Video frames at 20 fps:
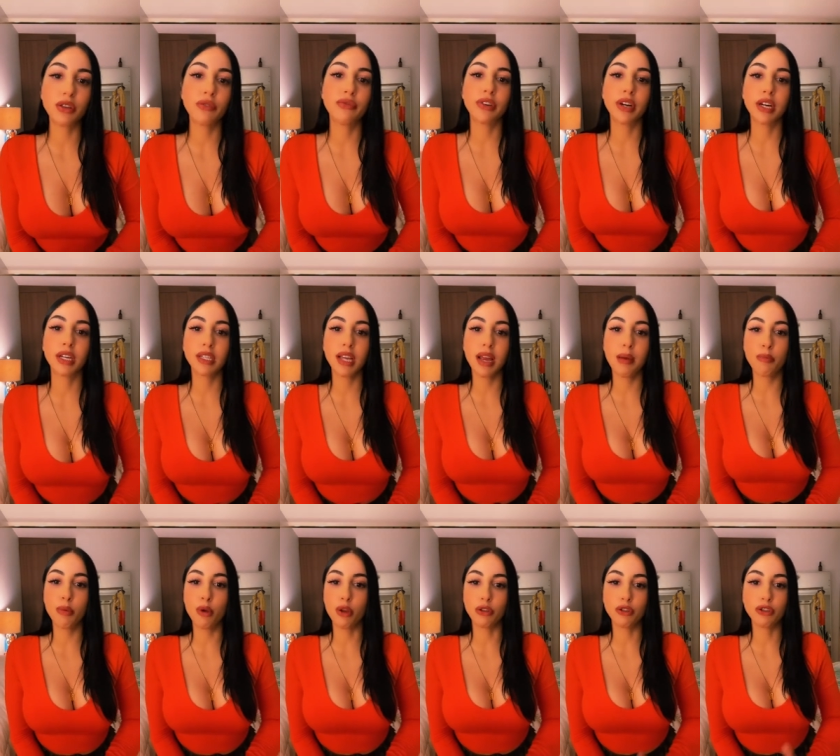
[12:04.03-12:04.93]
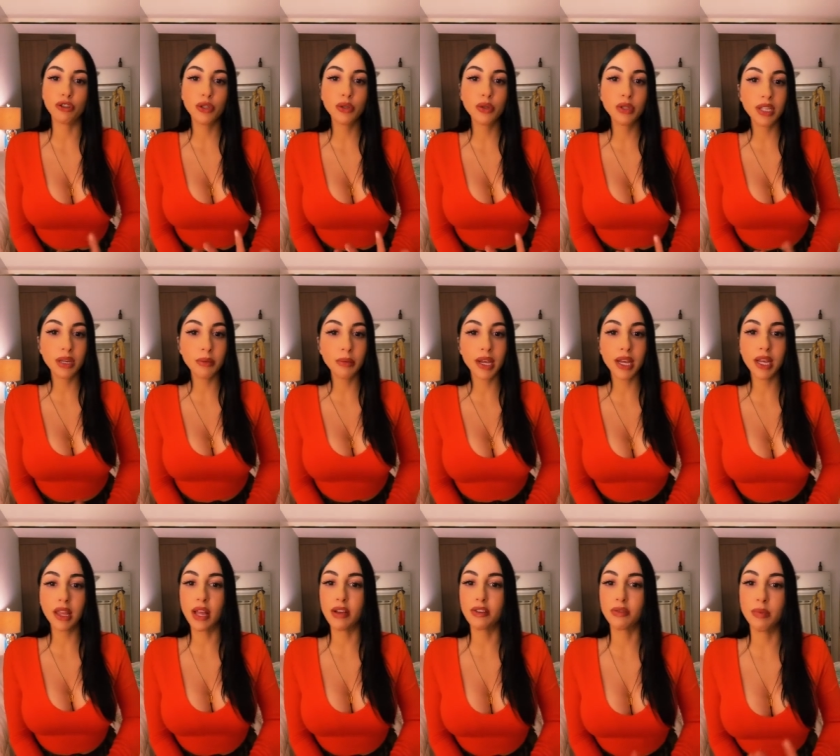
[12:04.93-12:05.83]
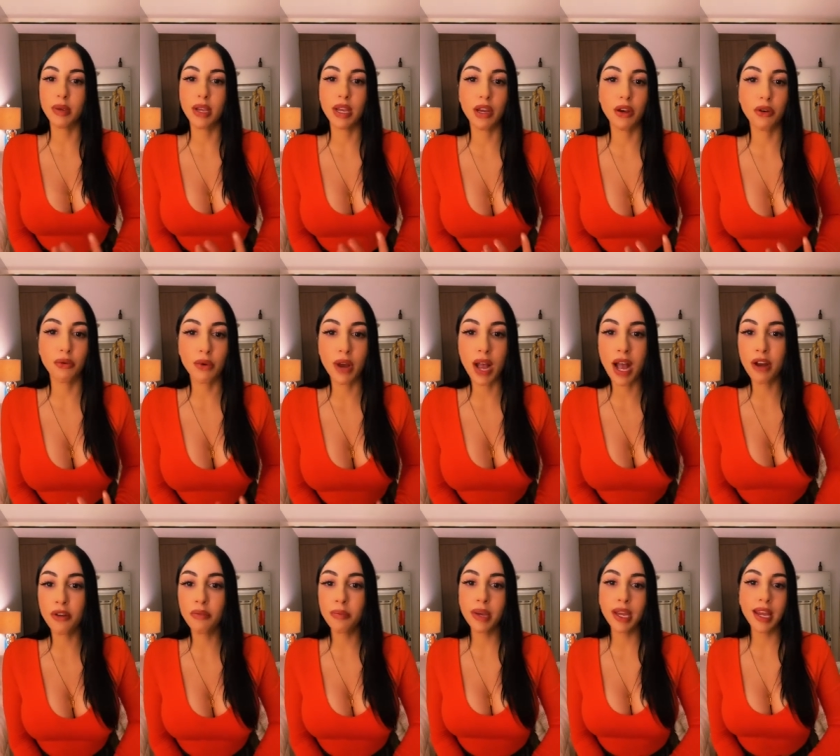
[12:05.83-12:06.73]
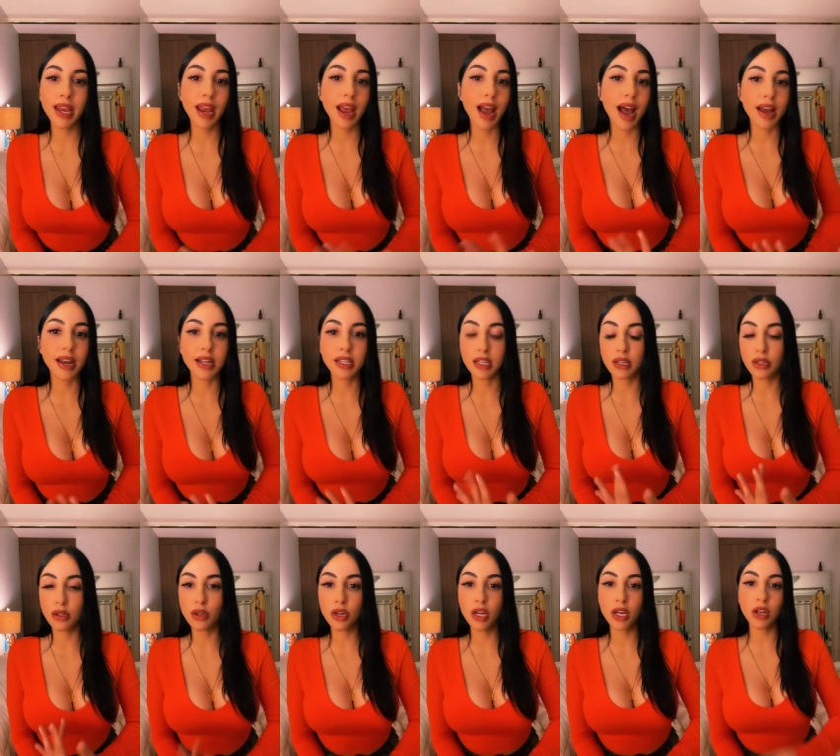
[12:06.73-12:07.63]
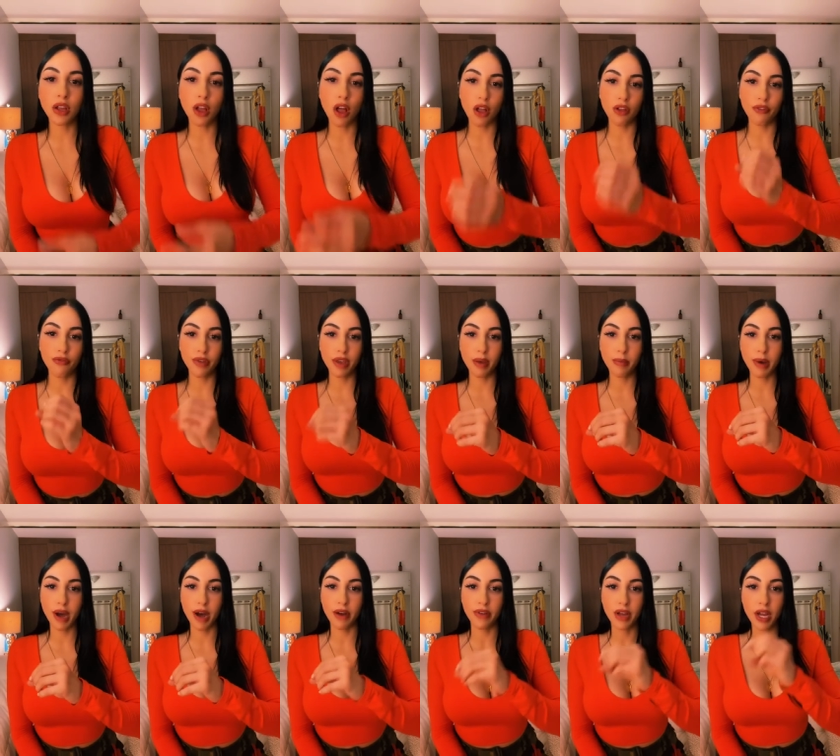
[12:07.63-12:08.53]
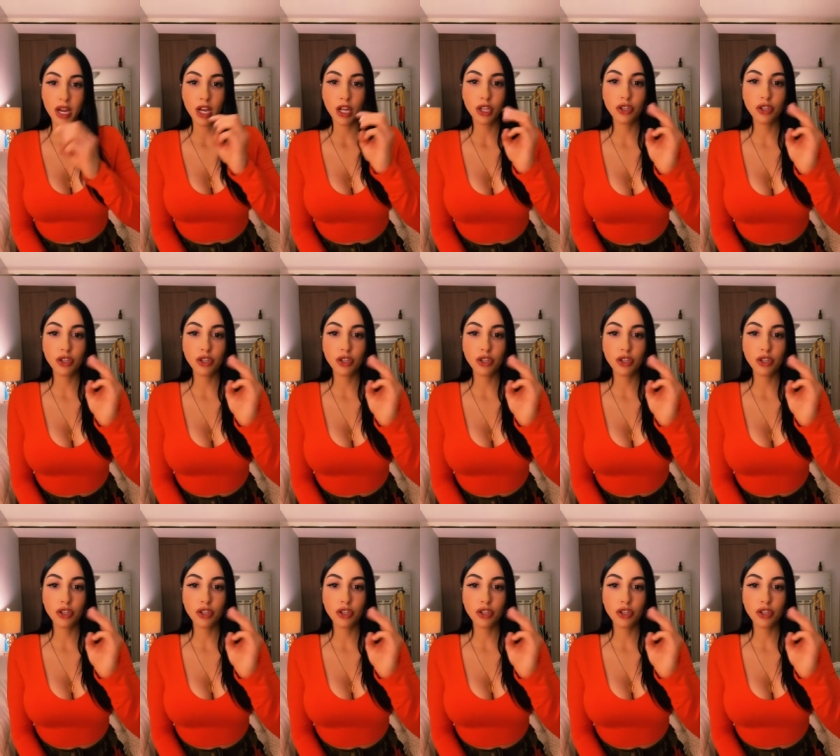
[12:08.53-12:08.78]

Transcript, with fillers: So for example, choosing me, loves being around me, honest and loyal, all of the above.